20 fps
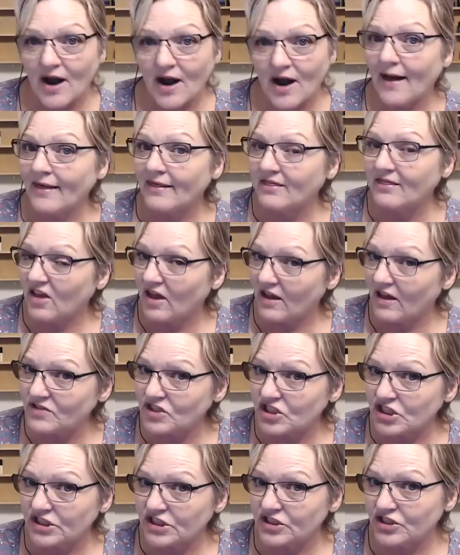I love
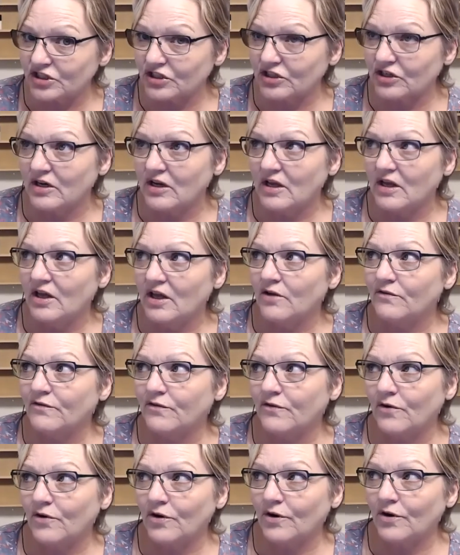ginger
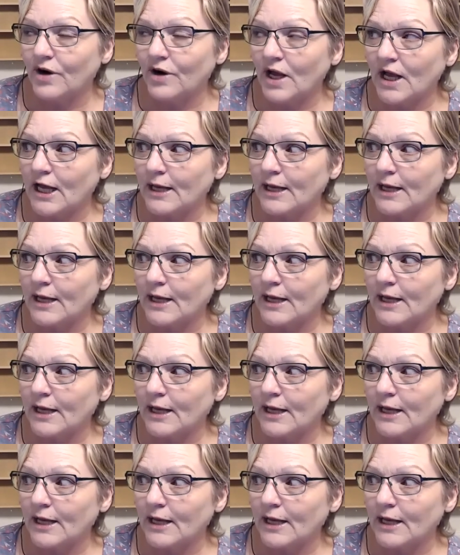for